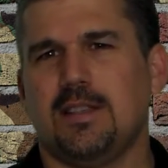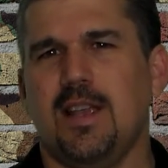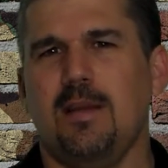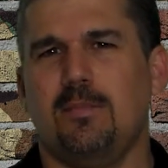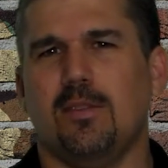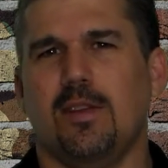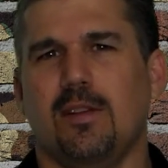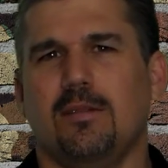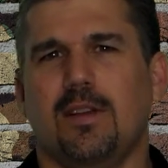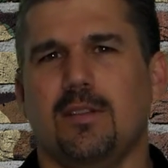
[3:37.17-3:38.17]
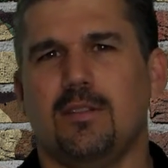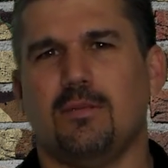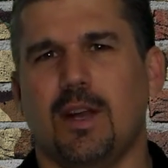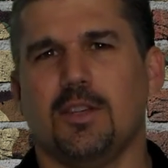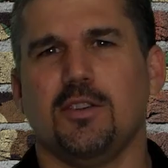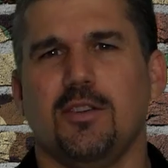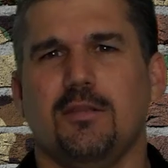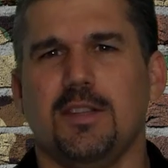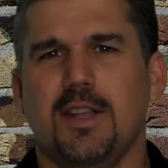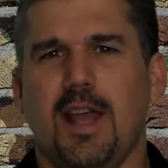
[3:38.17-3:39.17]
An example of direction
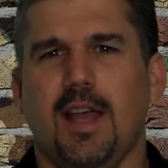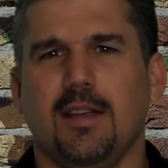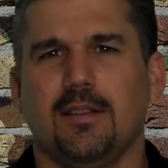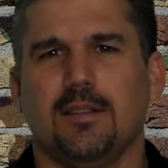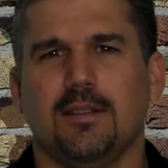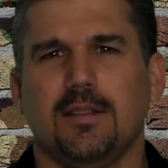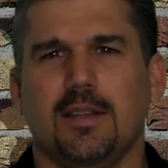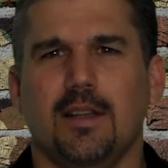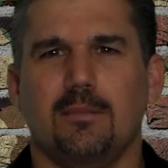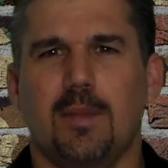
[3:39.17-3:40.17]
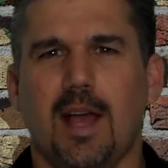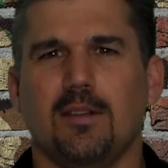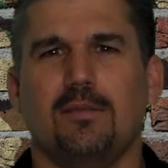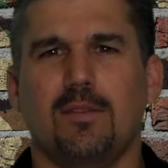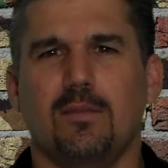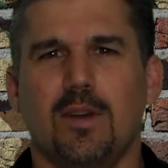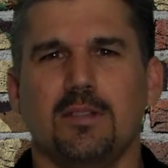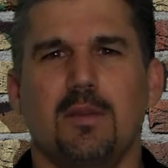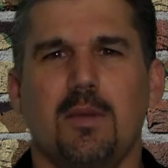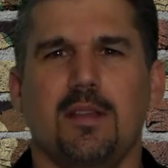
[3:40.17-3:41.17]
of attack in battlefield
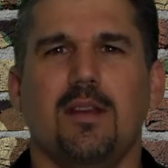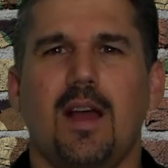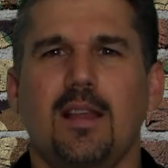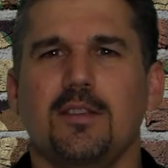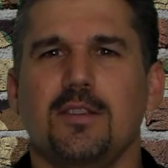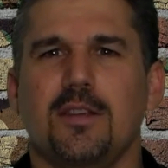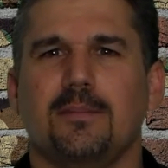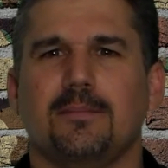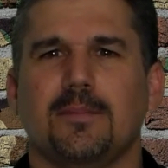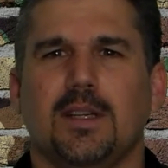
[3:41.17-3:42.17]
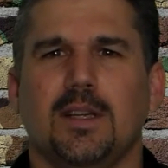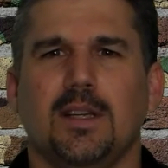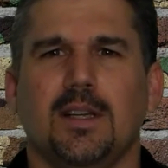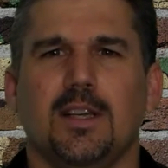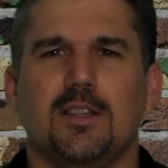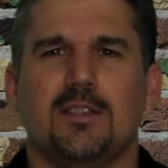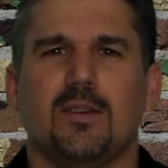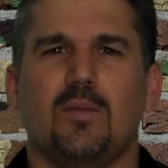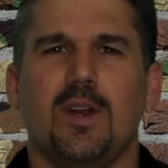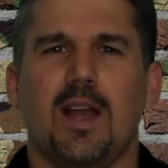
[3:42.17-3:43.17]
resume methodology
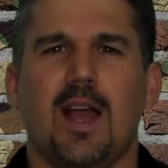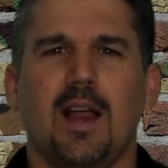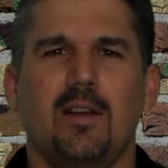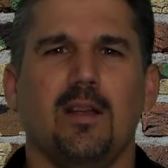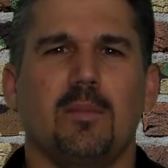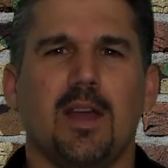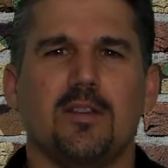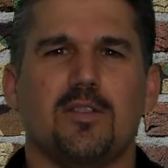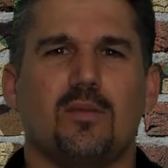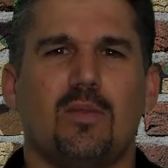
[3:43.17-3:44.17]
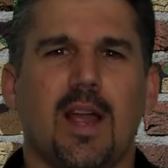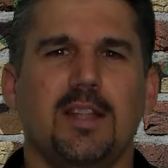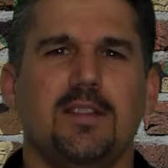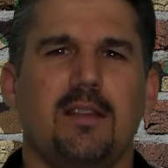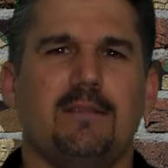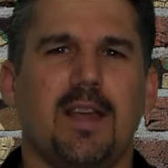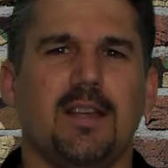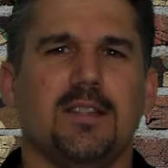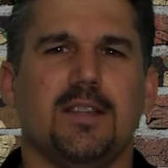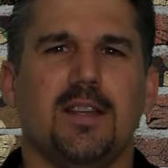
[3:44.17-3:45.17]
is when a hiring manager writes a
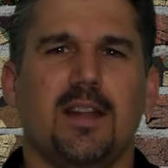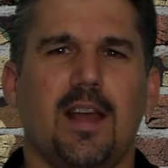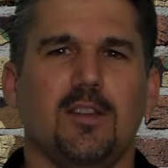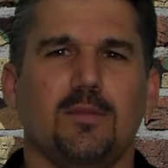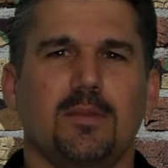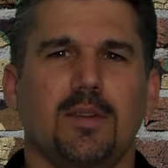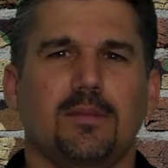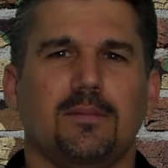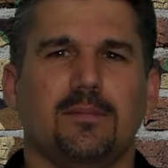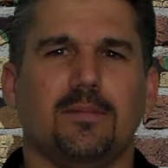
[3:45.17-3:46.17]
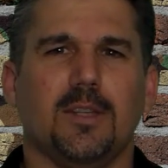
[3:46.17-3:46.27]
vacancy announcement,